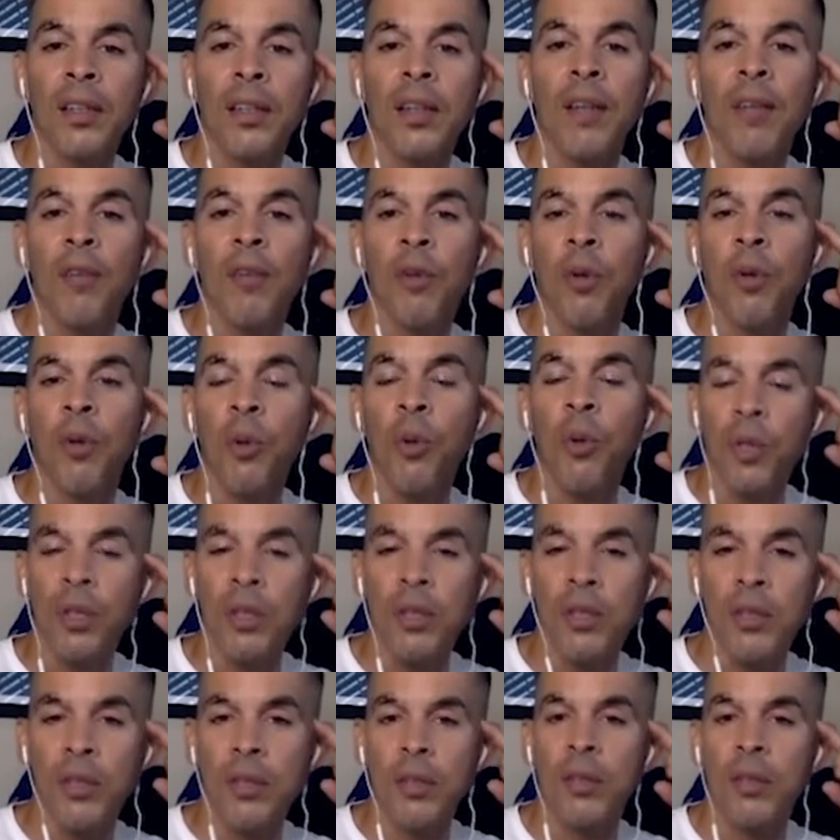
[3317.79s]
Of
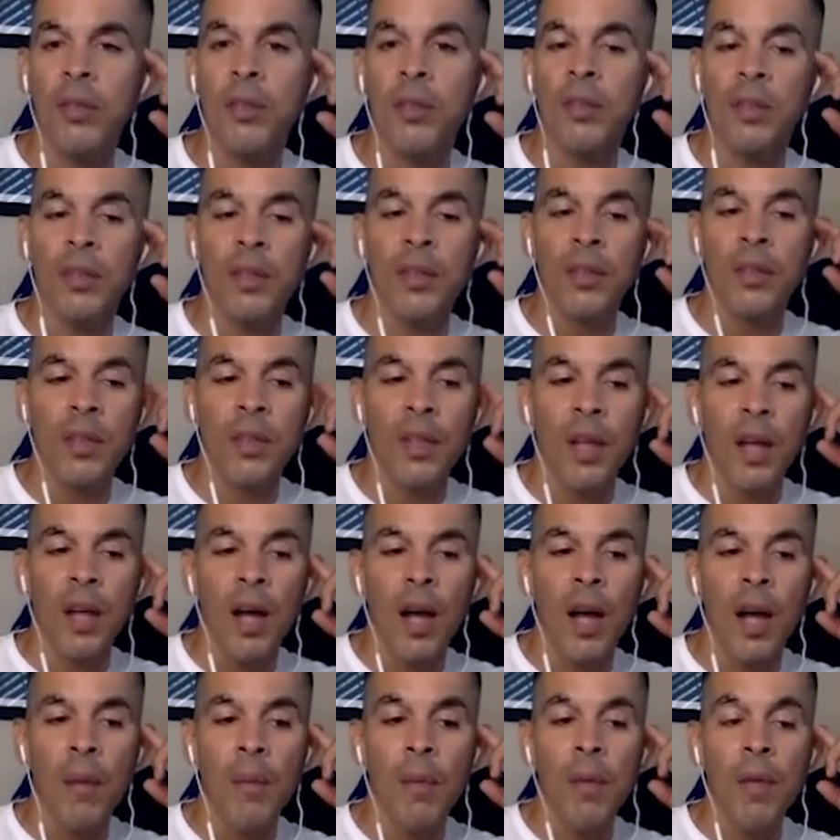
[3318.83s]
course.
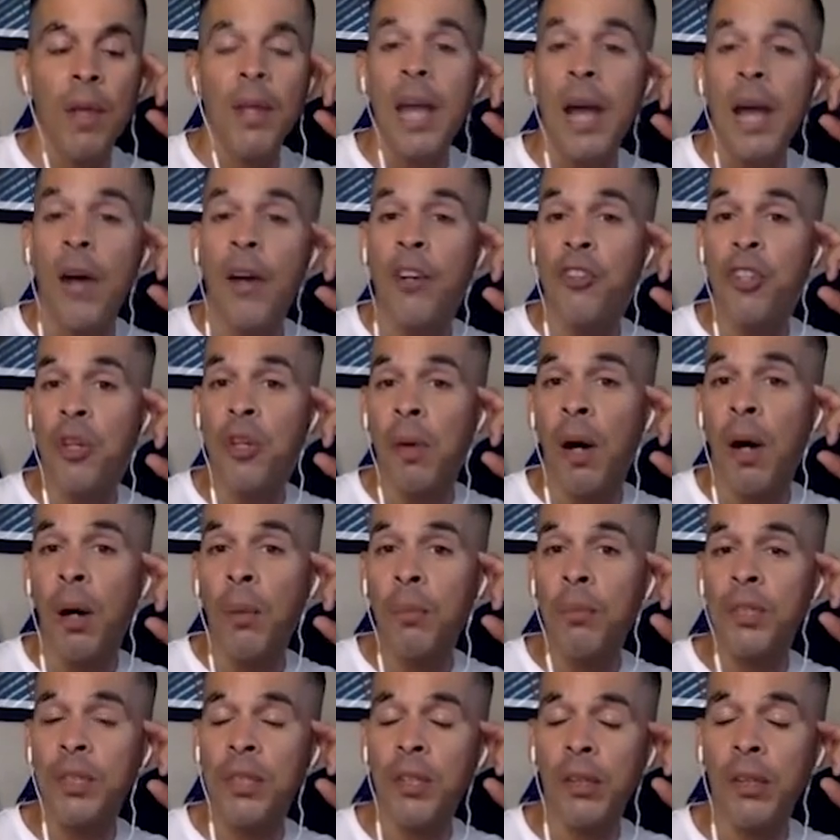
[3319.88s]
Now, is your
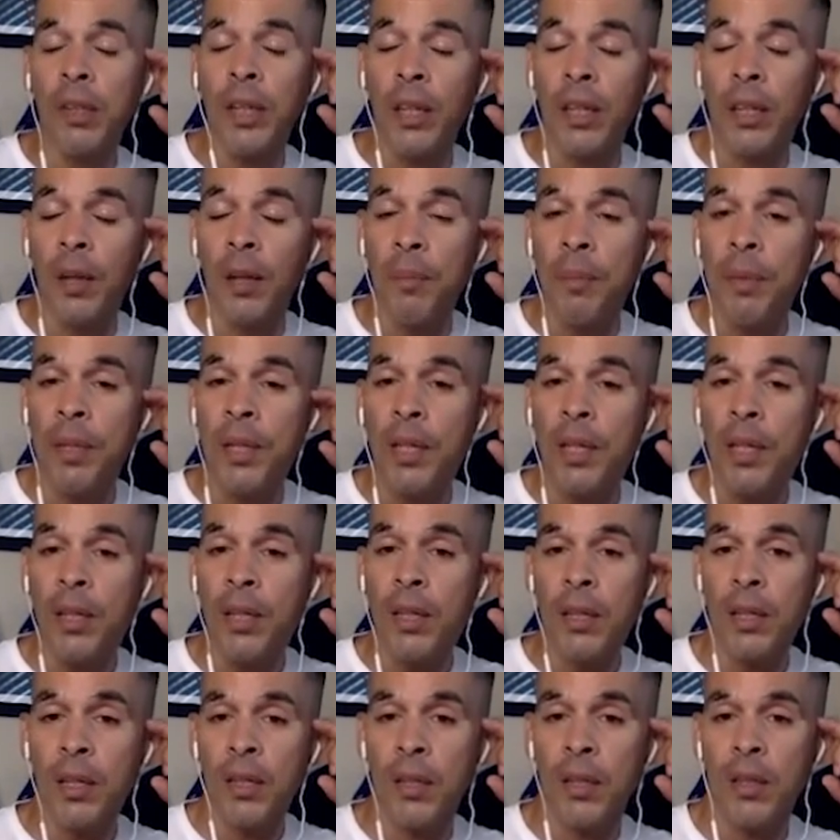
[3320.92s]
mom still in Colombia?
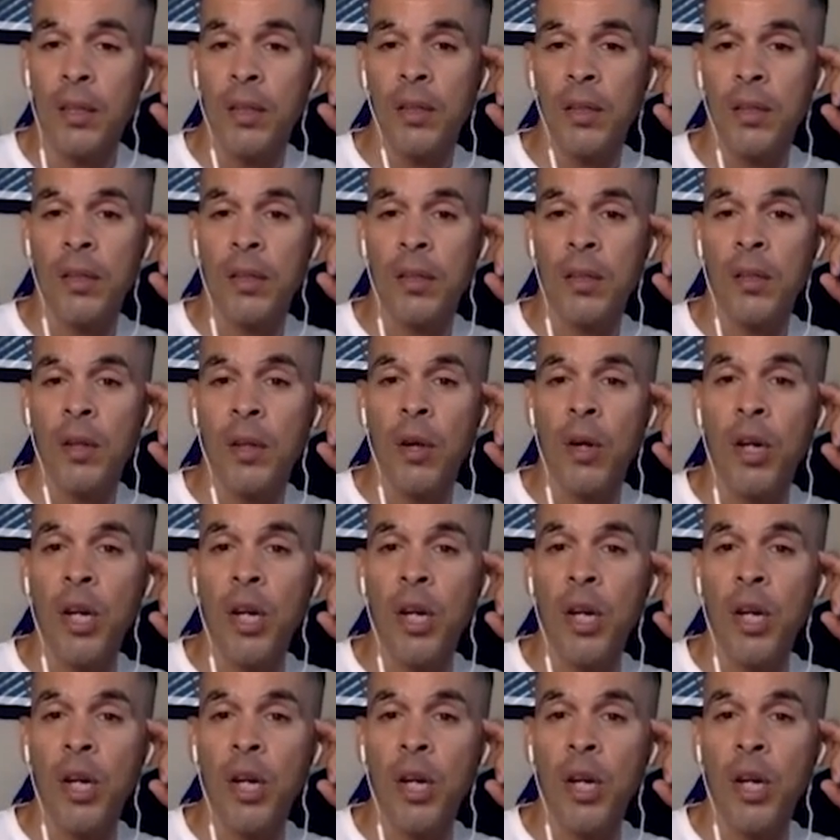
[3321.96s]
Or